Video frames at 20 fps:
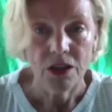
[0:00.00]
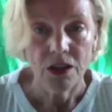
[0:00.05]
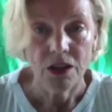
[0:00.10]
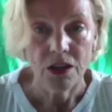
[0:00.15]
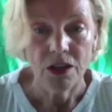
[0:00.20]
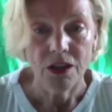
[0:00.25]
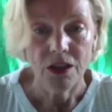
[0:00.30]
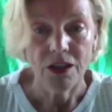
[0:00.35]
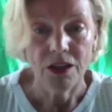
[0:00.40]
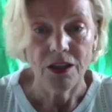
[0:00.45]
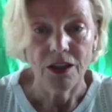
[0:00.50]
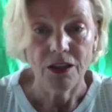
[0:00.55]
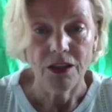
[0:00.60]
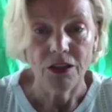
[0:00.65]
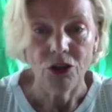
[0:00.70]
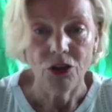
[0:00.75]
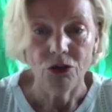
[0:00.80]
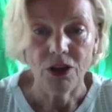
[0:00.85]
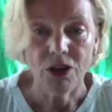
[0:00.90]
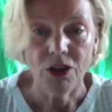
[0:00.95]
And
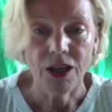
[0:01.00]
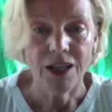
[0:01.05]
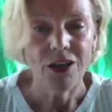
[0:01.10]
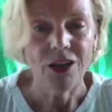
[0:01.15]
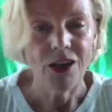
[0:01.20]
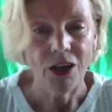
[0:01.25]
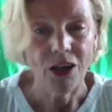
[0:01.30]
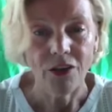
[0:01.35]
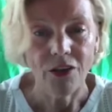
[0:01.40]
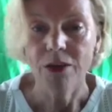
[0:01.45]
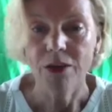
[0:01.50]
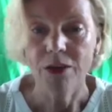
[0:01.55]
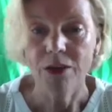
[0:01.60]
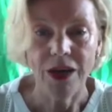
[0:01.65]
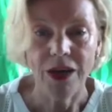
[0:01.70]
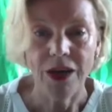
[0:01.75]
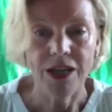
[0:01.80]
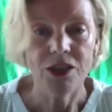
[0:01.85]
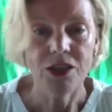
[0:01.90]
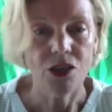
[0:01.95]
you cannot
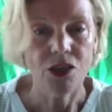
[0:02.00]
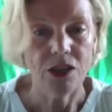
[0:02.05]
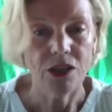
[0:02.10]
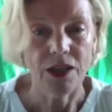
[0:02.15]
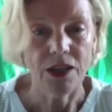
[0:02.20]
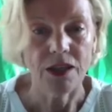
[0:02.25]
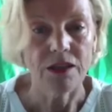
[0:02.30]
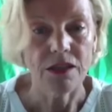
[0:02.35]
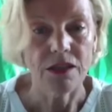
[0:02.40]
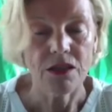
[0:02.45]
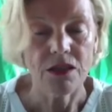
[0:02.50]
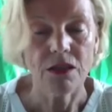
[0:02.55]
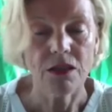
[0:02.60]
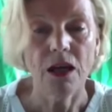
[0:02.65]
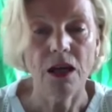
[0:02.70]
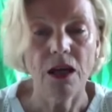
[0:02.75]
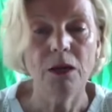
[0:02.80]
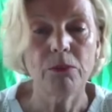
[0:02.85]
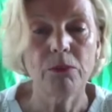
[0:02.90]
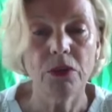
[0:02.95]
imagine at this
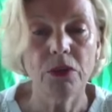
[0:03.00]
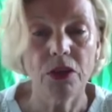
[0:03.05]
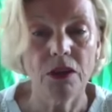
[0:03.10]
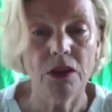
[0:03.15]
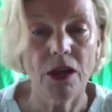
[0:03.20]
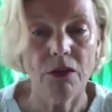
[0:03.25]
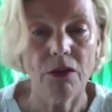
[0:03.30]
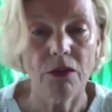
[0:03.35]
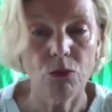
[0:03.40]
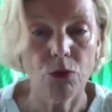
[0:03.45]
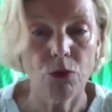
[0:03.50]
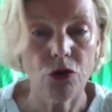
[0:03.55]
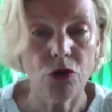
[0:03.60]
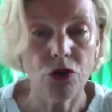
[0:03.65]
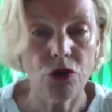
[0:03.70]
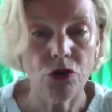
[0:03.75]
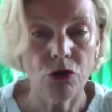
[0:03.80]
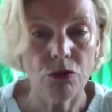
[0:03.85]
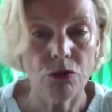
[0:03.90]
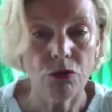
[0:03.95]
time, but that
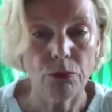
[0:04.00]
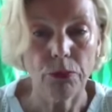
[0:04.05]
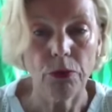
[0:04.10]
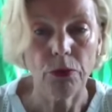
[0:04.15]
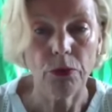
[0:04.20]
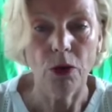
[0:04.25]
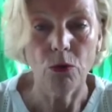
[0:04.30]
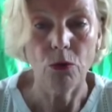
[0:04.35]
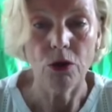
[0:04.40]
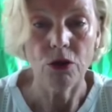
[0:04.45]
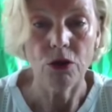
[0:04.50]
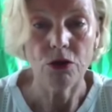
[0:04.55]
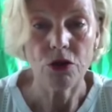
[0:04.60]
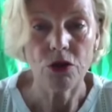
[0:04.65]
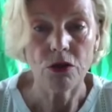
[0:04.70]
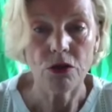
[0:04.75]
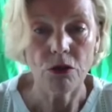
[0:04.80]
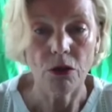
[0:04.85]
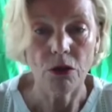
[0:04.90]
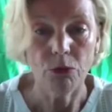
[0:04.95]
workshop
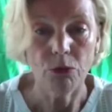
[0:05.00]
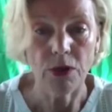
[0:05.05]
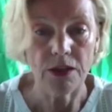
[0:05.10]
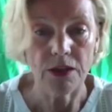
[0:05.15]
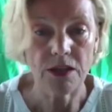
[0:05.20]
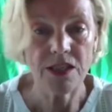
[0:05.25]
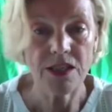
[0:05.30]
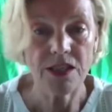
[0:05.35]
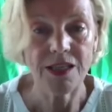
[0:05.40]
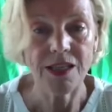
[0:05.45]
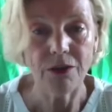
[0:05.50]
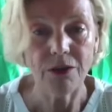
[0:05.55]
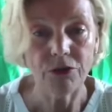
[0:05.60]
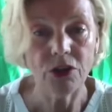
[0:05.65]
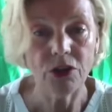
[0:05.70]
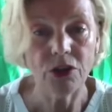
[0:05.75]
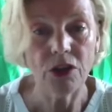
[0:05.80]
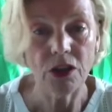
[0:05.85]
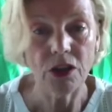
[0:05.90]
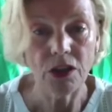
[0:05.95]
was with
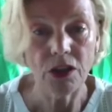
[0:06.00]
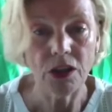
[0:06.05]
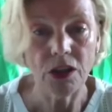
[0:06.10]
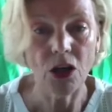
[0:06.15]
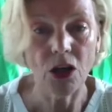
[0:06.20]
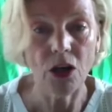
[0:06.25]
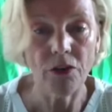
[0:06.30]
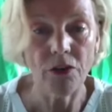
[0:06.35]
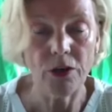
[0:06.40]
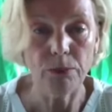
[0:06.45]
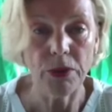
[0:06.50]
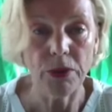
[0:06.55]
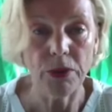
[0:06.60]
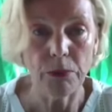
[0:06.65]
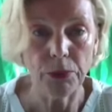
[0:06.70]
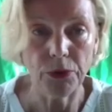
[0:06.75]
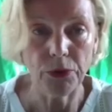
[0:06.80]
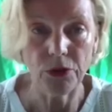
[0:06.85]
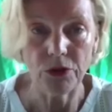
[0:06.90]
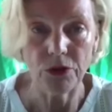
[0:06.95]
70 other
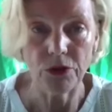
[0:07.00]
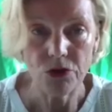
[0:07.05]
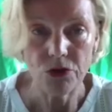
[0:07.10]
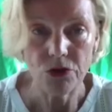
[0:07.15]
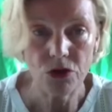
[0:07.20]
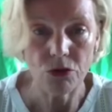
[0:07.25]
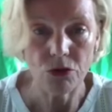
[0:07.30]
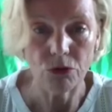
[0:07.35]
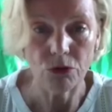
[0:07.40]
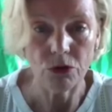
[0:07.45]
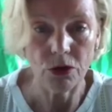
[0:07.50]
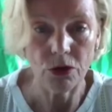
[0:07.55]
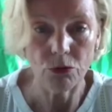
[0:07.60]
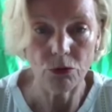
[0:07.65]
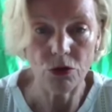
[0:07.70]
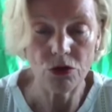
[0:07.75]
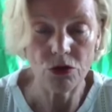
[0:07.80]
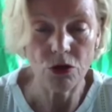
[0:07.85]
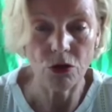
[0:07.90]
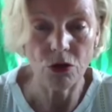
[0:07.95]
people. So it
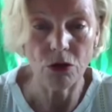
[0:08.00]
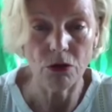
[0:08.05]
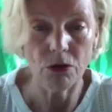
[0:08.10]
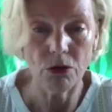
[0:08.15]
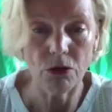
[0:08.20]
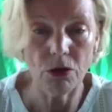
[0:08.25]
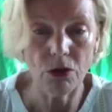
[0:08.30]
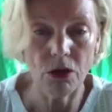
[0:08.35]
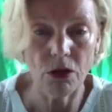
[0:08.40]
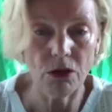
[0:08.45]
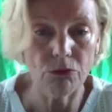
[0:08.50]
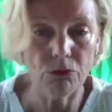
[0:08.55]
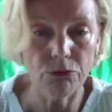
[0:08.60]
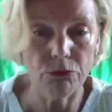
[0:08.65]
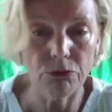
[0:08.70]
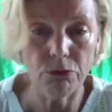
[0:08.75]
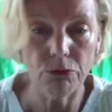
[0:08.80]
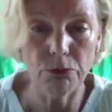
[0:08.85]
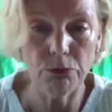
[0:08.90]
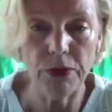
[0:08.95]
was a
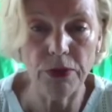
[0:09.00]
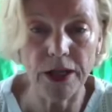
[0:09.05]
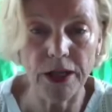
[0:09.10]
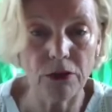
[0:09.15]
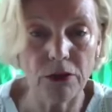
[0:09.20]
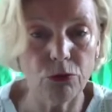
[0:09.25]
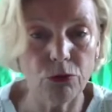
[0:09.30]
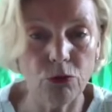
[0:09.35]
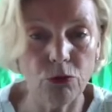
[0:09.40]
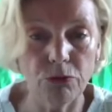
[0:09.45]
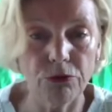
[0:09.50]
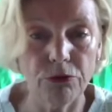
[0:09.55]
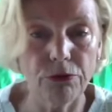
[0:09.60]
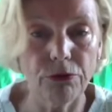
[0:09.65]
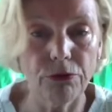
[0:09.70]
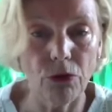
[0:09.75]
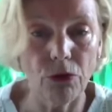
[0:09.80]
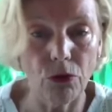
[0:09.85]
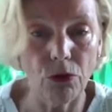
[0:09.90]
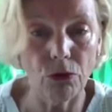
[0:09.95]
big room
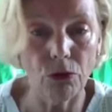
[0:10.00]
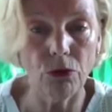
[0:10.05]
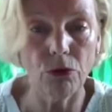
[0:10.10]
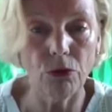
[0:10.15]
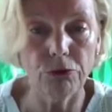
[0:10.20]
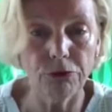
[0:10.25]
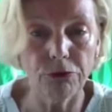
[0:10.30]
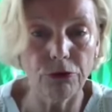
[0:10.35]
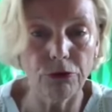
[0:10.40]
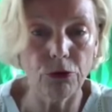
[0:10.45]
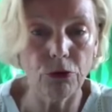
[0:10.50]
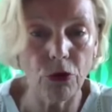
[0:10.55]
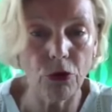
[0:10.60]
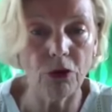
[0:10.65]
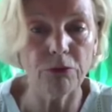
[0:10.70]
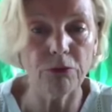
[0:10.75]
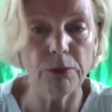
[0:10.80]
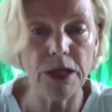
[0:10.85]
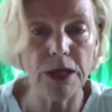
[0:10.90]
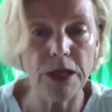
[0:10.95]
full
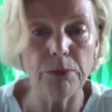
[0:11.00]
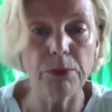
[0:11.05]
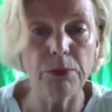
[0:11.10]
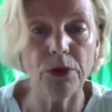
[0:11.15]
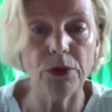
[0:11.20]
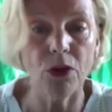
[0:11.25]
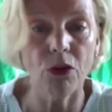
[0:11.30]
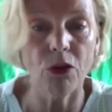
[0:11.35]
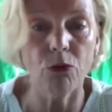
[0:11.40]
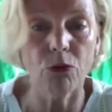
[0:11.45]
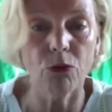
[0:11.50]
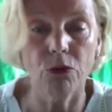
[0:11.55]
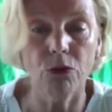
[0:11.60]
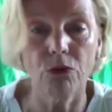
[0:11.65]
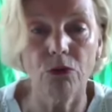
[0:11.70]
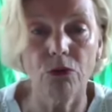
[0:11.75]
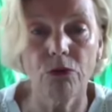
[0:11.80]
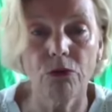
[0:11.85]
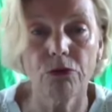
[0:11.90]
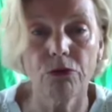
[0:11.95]
of people
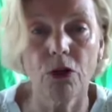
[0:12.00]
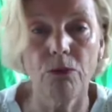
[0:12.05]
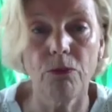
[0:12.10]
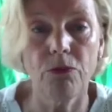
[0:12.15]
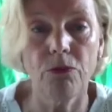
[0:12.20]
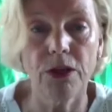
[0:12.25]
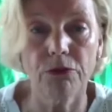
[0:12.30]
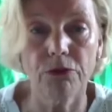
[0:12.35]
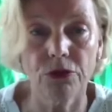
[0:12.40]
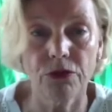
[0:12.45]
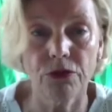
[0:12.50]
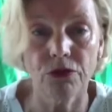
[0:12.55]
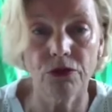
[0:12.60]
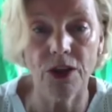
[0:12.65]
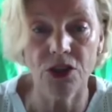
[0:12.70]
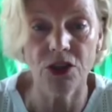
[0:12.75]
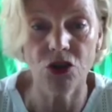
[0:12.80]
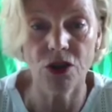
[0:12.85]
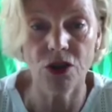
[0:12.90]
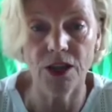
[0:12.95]
from different
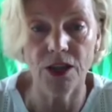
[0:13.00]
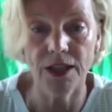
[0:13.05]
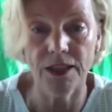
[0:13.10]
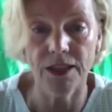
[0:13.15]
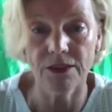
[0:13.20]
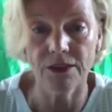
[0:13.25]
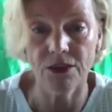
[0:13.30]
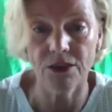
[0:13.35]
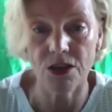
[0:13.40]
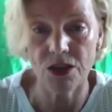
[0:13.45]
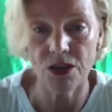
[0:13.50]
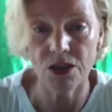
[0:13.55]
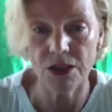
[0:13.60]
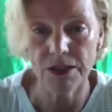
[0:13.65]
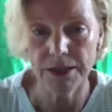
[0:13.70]
nationalities.